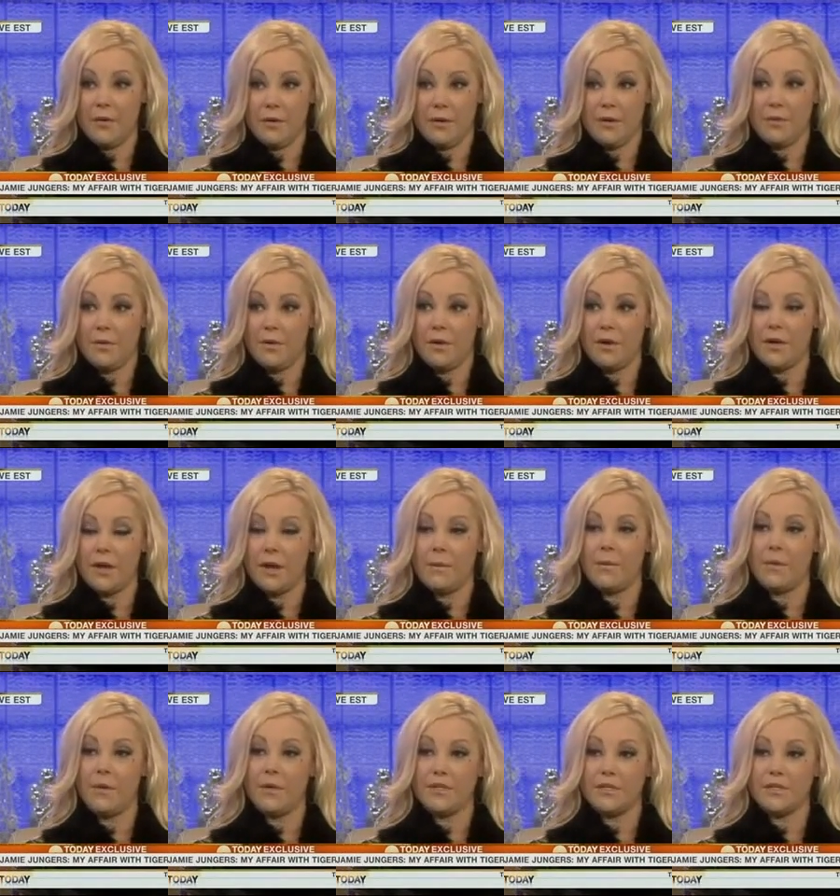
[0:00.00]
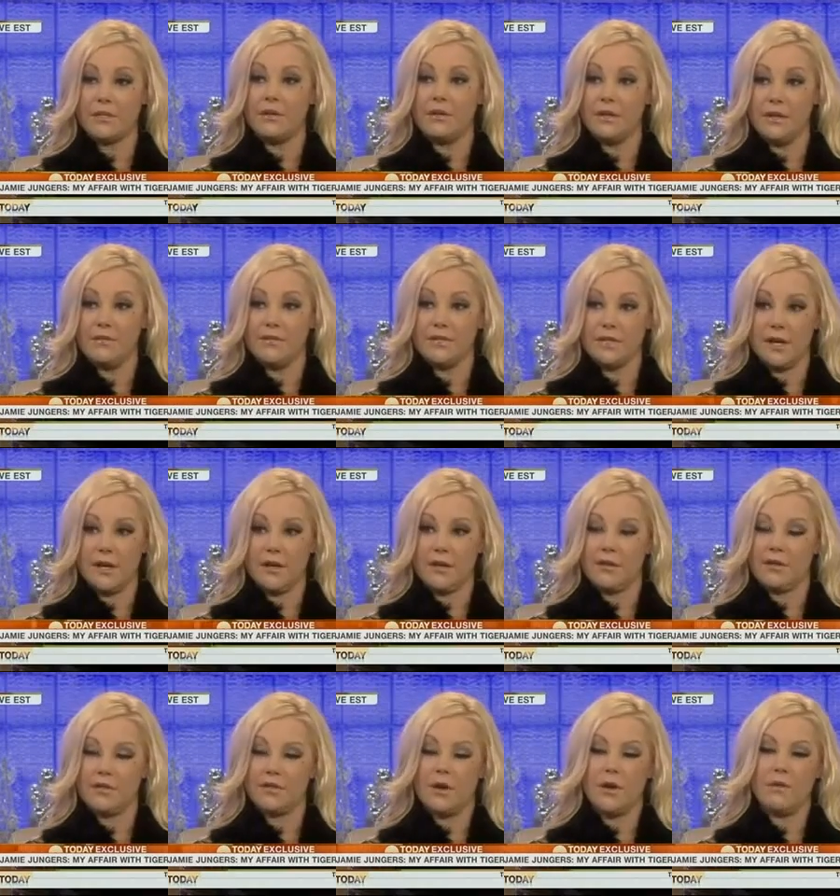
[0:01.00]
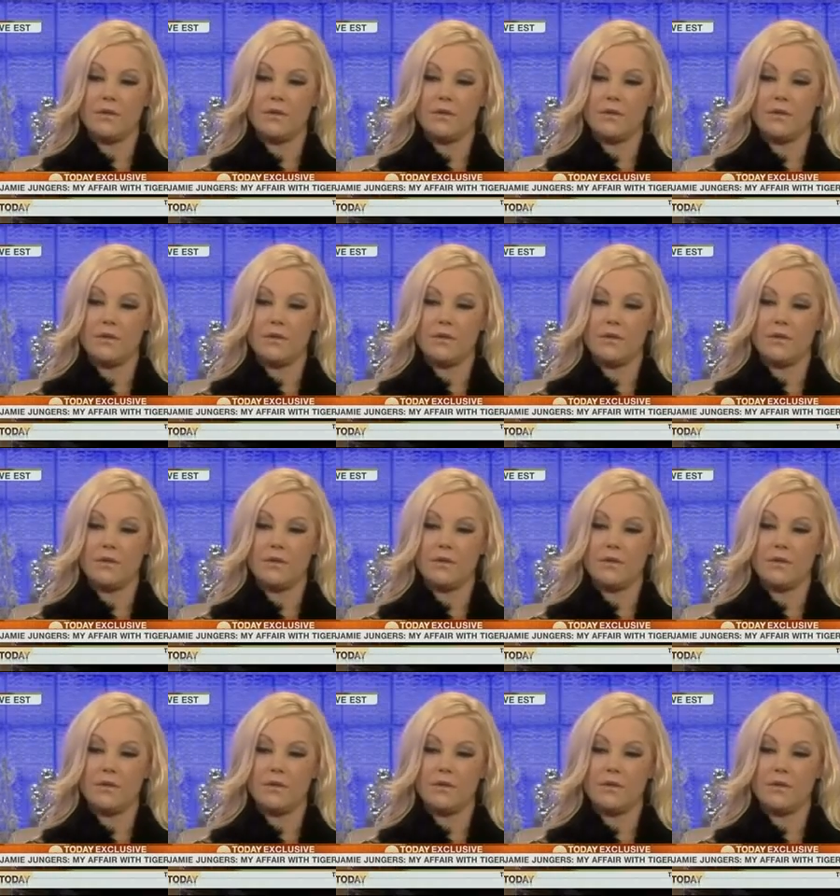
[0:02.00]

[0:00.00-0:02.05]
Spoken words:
We were already broken up, but we still lived together.